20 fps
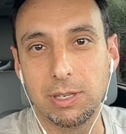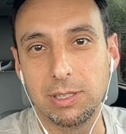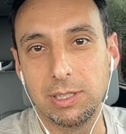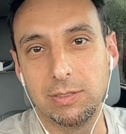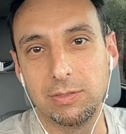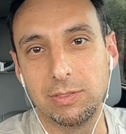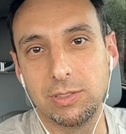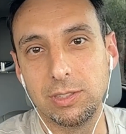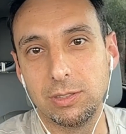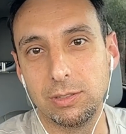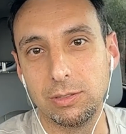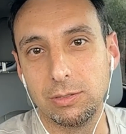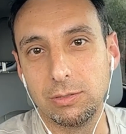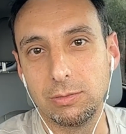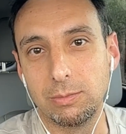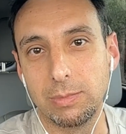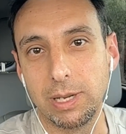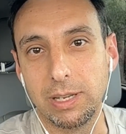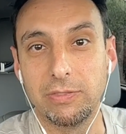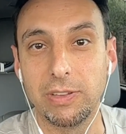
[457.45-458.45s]
I'd give
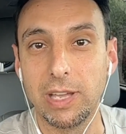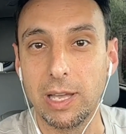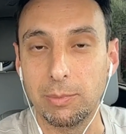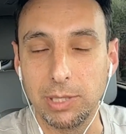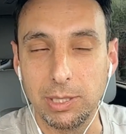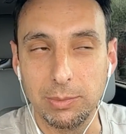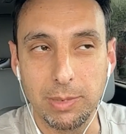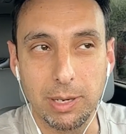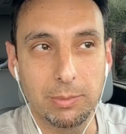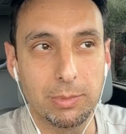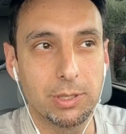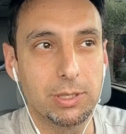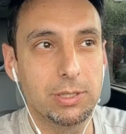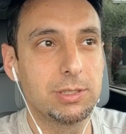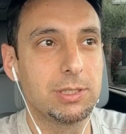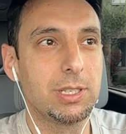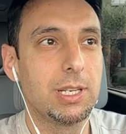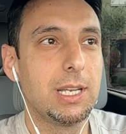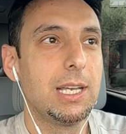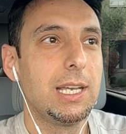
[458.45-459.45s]
to my family
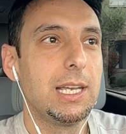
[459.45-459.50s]
members.